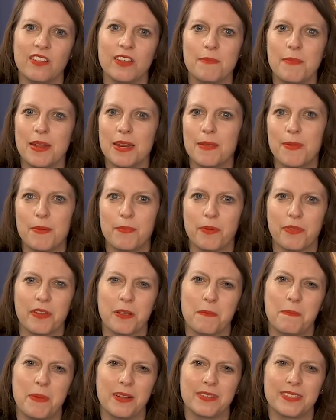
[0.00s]
And many people
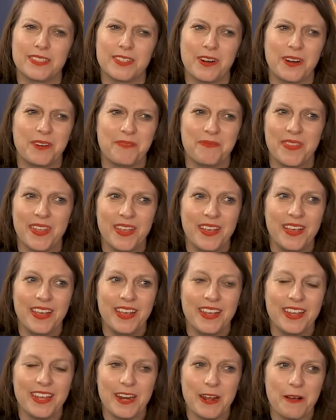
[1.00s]
think bugs are,
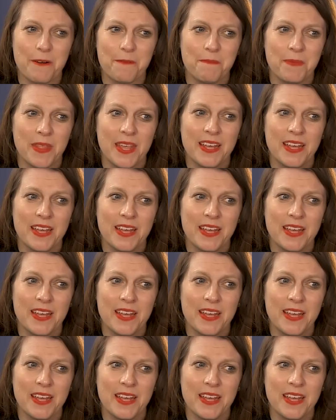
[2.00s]
you know,